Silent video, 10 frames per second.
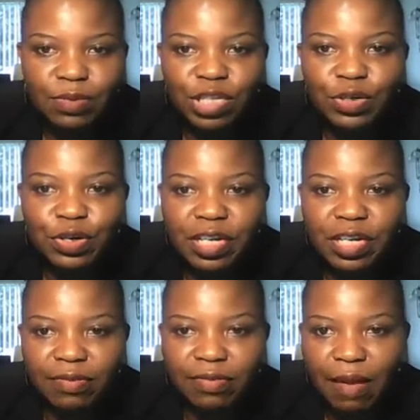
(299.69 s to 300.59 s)
When you
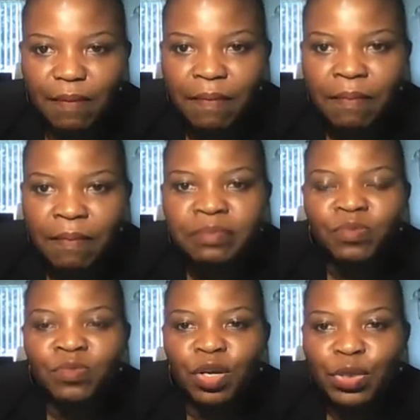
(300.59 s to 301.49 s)
create them,
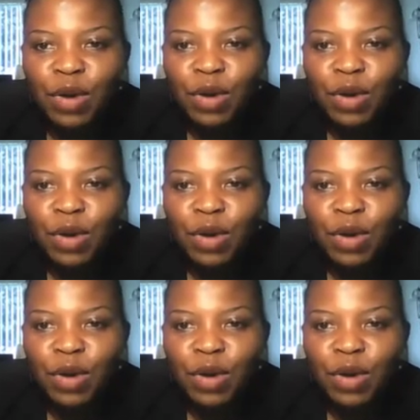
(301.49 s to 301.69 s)
you